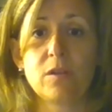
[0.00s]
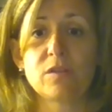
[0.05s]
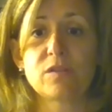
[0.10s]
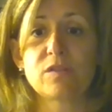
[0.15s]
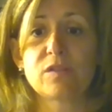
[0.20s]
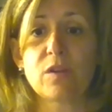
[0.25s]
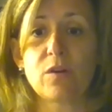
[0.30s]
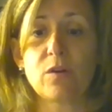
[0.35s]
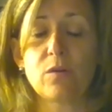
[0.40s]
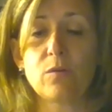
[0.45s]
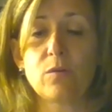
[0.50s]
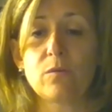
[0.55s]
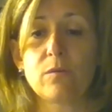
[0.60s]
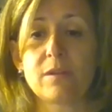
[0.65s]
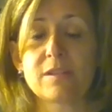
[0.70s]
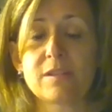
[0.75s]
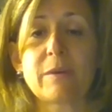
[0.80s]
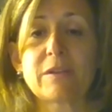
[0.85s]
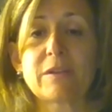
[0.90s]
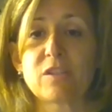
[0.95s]
So
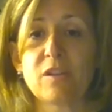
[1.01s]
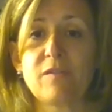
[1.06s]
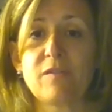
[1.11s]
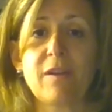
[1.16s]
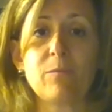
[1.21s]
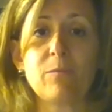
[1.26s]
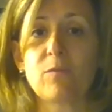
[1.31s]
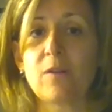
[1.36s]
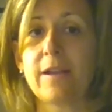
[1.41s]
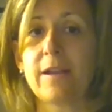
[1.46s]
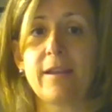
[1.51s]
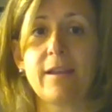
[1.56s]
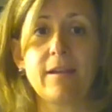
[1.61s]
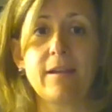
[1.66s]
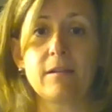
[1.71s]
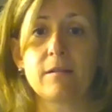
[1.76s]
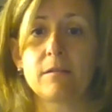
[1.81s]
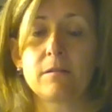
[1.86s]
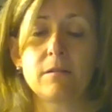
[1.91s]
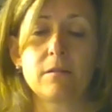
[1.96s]
especially if I'm
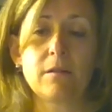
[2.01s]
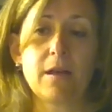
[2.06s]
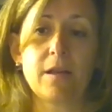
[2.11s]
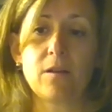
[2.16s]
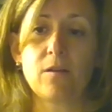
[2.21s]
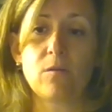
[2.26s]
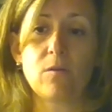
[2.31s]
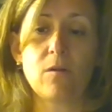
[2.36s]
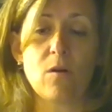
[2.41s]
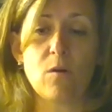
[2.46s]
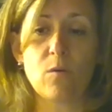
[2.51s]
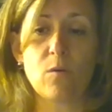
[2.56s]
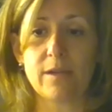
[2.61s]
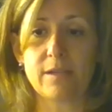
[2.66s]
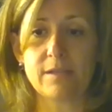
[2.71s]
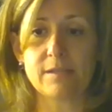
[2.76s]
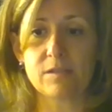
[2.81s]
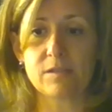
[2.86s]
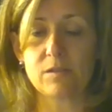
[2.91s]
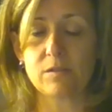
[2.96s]
running, I don't
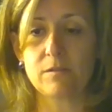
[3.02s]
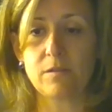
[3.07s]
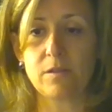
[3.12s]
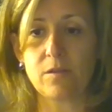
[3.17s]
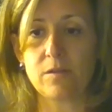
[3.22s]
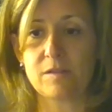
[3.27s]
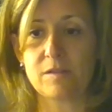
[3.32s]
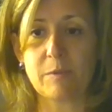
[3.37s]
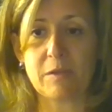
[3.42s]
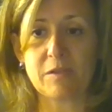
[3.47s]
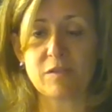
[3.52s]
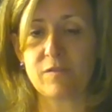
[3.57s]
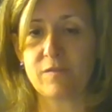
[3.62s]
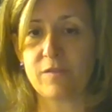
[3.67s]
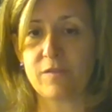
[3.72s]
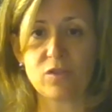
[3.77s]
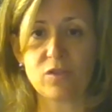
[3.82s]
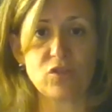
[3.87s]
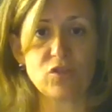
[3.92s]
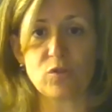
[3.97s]
always, especially
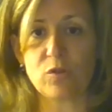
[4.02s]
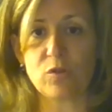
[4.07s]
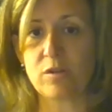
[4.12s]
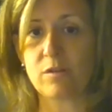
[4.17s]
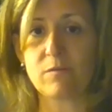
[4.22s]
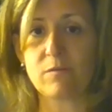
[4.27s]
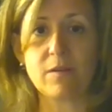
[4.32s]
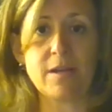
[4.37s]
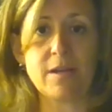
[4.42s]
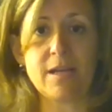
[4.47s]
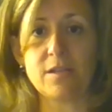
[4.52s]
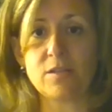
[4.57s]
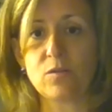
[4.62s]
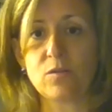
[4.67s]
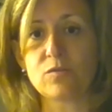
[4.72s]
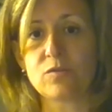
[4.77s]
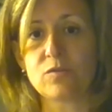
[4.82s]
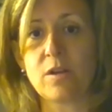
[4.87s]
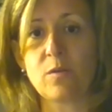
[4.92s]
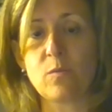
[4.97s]
if it's a shorter run, I
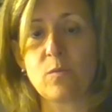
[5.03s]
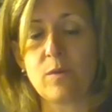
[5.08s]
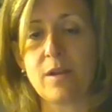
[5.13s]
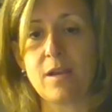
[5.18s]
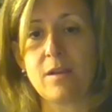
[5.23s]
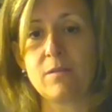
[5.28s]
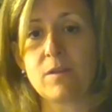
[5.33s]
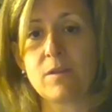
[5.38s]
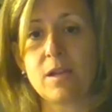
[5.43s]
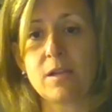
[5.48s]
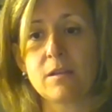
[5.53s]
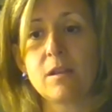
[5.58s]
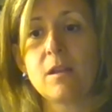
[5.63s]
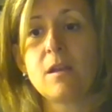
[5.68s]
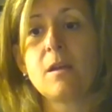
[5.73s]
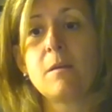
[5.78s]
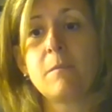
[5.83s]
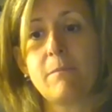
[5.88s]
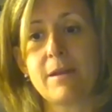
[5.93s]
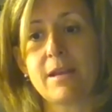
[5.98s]
don't drink when I run,
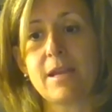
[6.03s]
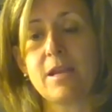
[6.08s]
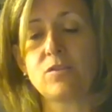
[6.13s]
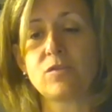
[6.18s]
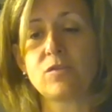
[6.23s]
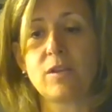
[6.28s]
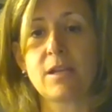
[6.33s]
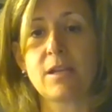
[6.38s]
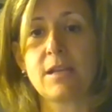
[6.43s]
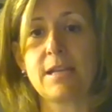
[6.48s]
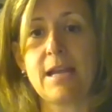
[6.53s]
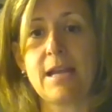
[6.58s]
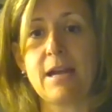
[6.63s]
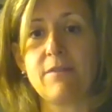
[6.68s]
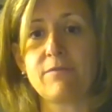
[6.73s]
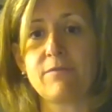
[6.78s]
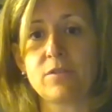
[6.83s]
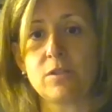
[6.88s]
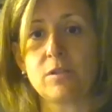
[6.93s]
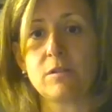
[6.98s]
but I drink it
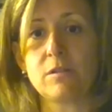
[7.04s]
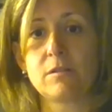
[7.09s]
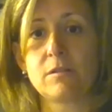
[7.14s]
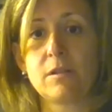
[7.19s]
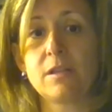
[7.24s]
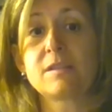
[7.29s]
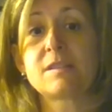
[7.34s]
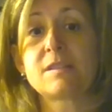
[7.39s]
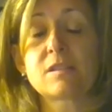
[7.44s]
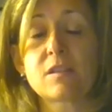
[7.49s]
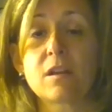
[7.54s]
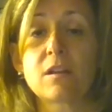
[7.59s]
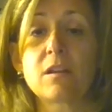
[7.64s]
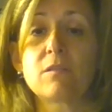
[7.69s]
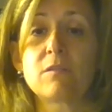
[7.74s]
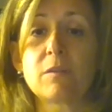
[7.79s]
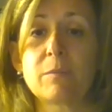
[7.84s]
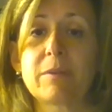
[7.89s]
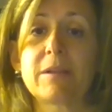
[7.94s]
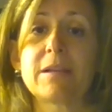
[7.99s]
after. It's going
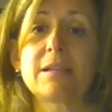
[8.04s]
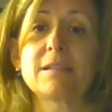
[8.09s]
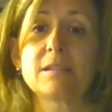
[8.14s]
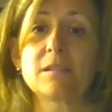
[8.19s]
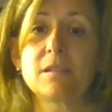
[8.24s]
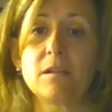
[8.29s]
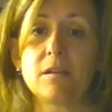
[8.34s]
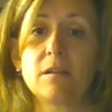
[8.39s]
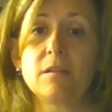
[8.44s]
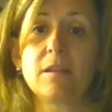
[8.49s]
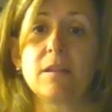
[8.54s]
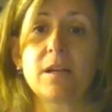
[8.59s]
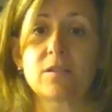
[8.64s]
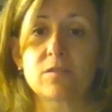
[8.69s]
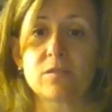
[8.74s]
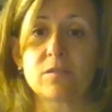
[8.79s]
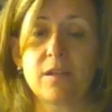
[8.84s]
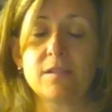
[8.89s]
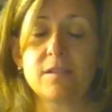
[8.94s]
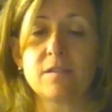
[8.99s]
to replace the
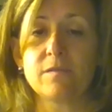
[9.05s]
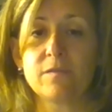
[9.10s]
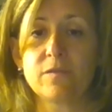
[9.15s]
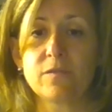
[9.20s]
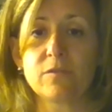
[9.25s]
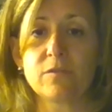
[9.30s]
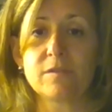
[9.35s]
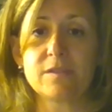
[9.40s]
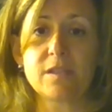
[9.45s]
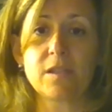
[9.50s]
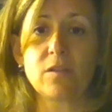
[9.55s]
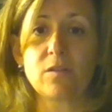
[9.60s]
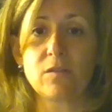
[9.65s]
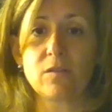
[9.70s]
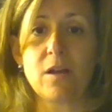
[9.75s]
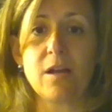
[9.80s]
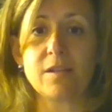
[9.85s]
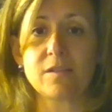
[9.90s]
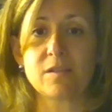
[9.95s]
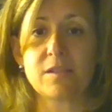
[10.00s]
electrolytes and fluids that you
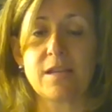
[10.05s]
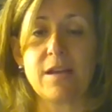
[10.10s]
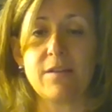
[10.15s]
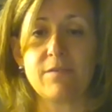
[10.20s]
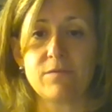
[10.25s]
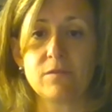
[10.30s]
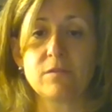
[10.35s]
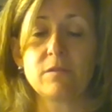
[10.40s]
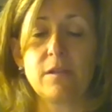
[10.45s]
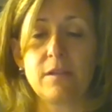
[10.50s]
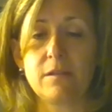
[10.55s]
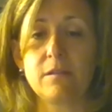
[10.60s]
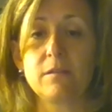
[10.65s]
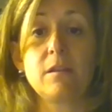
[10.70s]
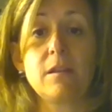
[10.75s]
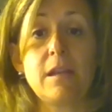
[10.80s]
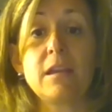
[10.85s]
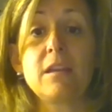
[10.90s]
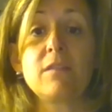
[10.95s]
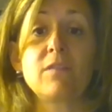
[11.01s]
lost after,
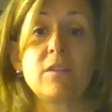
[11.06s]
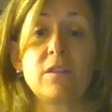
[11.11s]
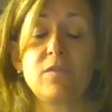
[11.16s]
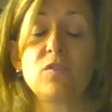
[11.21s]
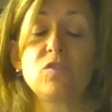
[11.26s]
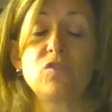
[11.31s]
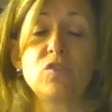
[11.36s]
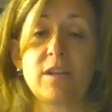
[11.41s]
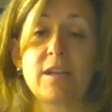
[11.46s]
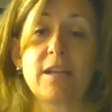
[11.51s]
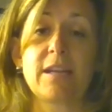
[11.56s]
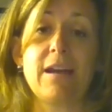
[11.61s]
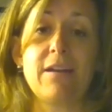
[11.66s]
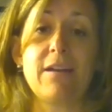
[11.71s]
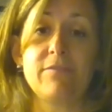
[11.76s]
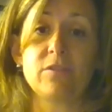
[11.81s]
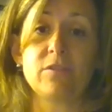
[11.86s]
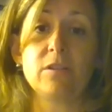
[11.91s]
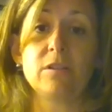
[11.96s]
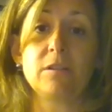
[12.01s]
even if you drink it
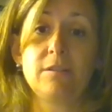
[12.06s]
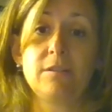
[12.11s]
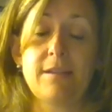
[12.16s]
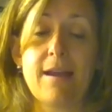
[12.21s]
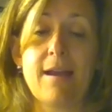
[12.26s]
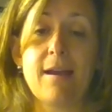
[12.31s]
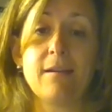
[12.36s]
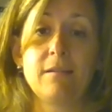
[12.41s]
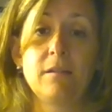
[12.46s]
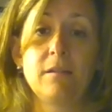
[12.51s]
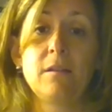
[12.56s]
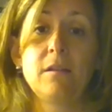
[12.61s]
after. Yeah.